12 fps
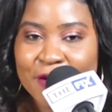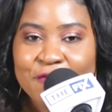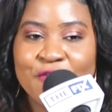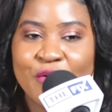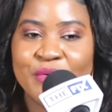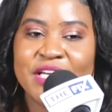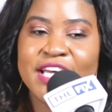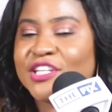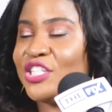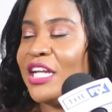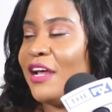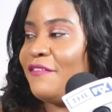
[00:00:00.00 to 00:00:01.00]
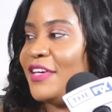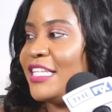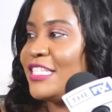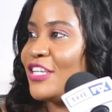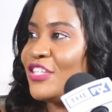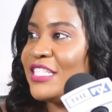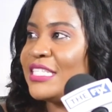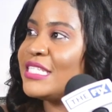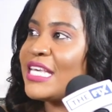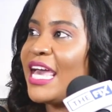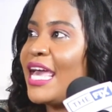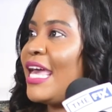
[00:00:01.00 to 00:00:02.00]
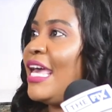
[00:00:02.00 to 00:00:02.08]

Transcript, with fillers: They are the foundation of it. So to say,